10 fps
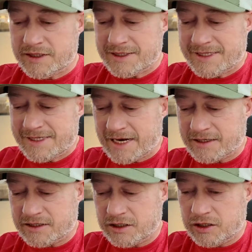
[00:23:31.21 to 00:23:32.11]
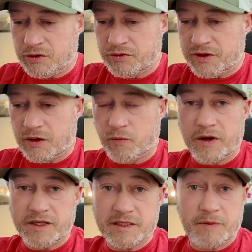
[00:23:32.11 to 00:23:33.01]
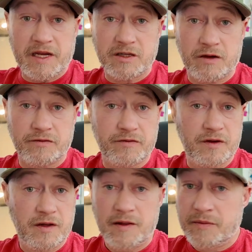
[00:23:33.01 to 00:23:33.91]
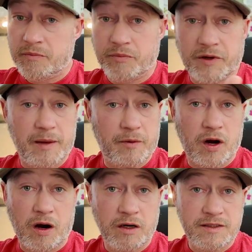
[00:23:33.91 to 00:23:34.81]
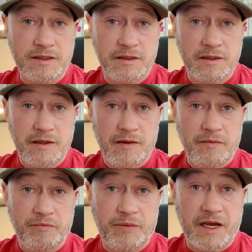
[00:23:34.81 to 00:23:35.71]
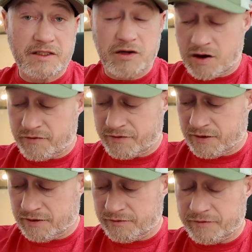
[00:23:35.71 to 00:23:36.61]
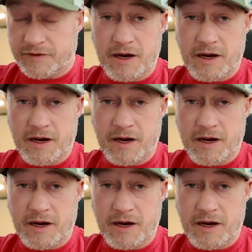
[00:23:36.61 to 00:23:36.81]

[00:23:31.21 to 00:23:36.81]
set do you think won this, based off of playable cards, based off of